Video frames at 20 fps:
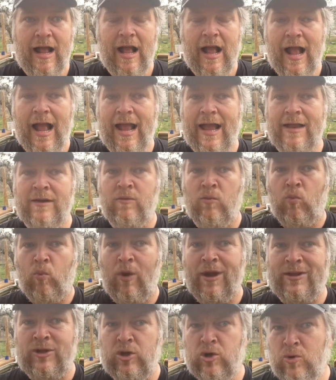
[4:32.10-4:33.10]
And
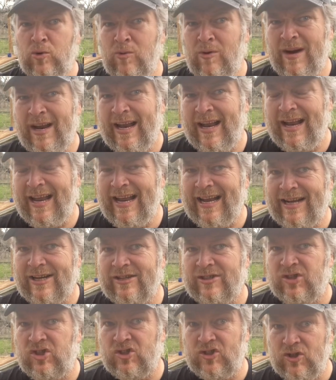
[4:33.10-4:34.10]
when you
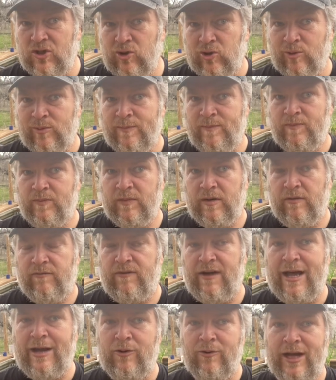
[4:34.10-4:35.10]
consume
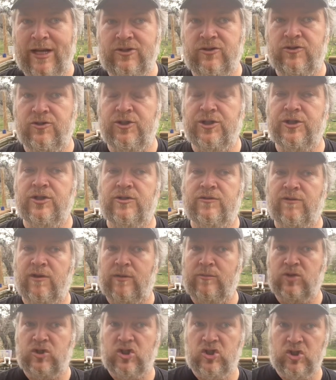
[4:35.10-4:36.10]
phytoestrogens
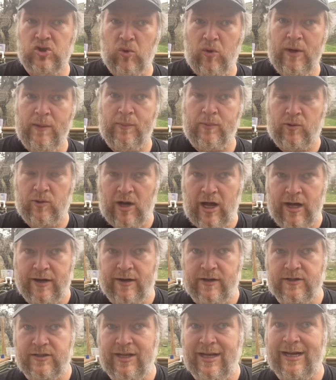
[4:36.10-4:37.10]
from soy
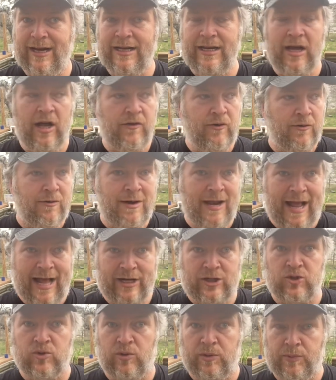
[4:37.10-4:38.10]
products and any other
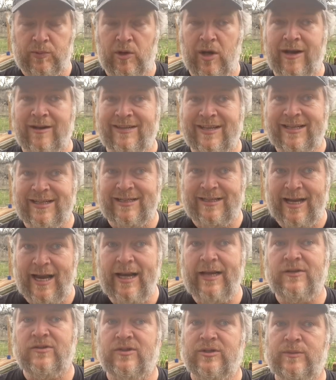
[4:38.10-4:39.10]
natural product that
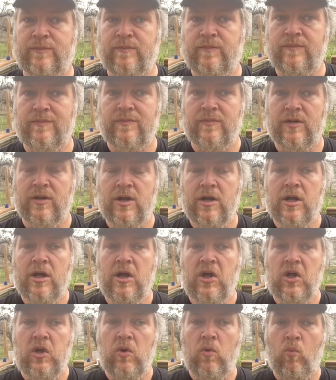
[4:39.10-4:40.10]
contains them,
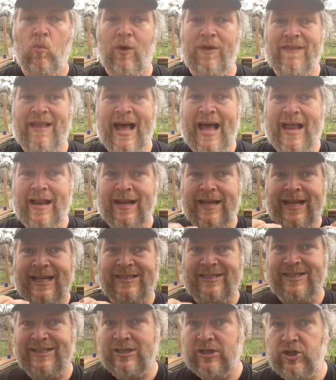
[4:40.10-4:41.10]
when that
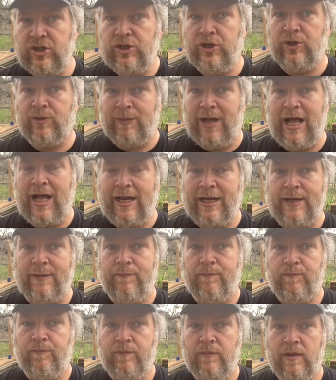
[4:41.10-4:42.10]
gets into your body,
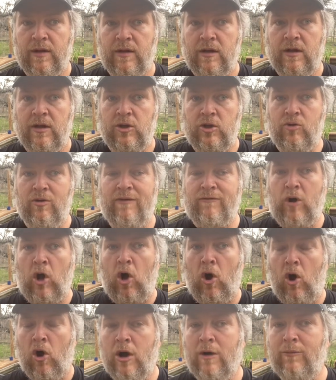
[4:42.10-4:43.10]
you have
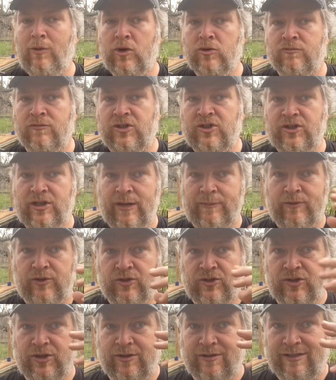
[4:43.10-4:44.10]
hormone
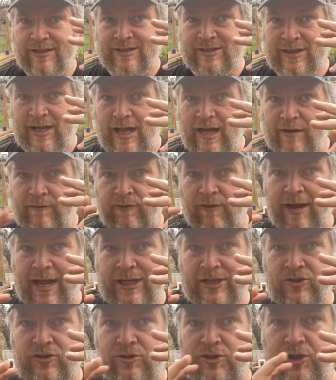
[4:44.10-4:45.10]
receptors that are designed for
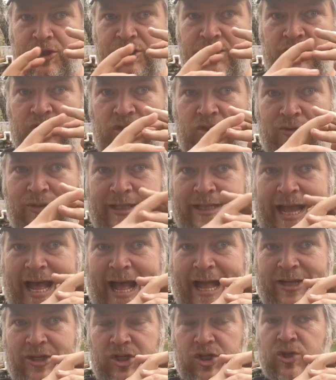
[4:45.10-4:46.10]
estrogens to
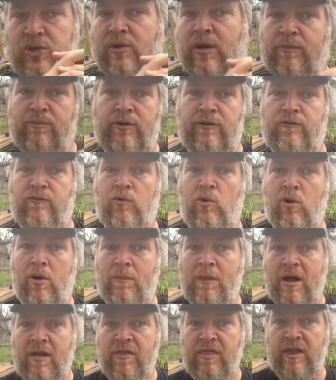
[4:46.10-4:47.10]
attach to and
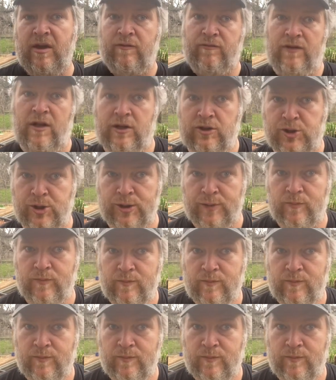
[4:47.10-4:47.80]
perform their function.